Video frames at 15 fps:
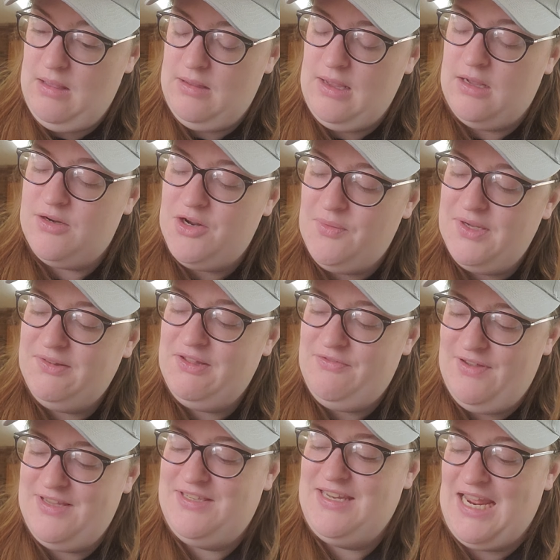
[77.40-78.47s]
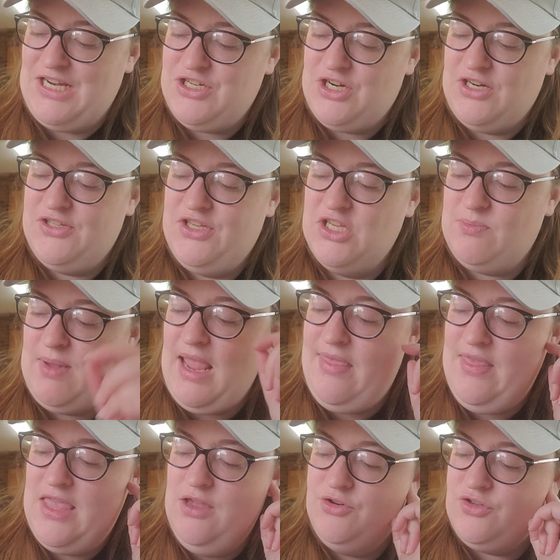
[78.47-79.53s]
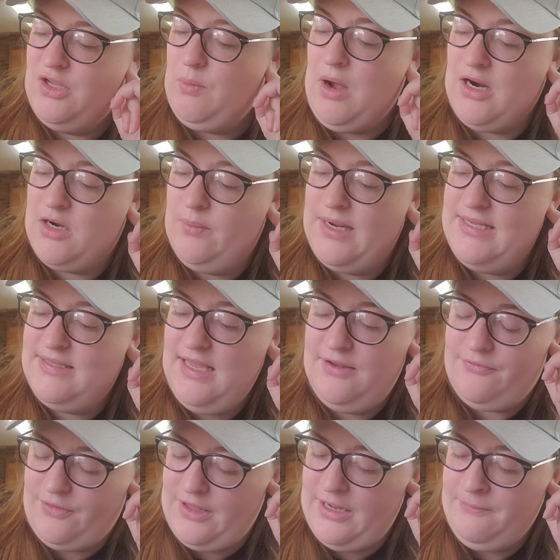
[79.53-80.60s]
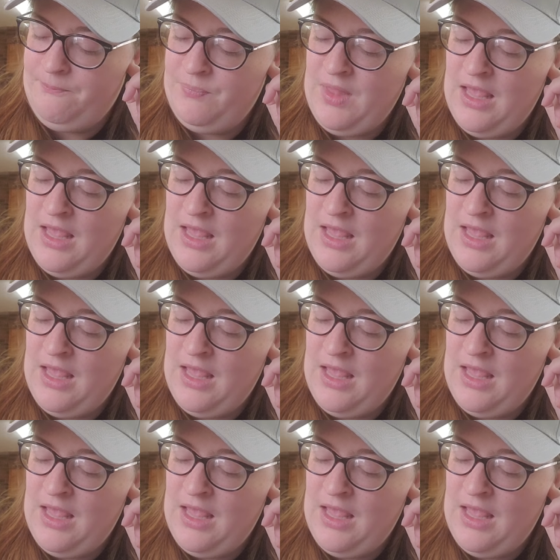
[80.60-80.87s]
Unknowingly face danger, and they usually walk away safely.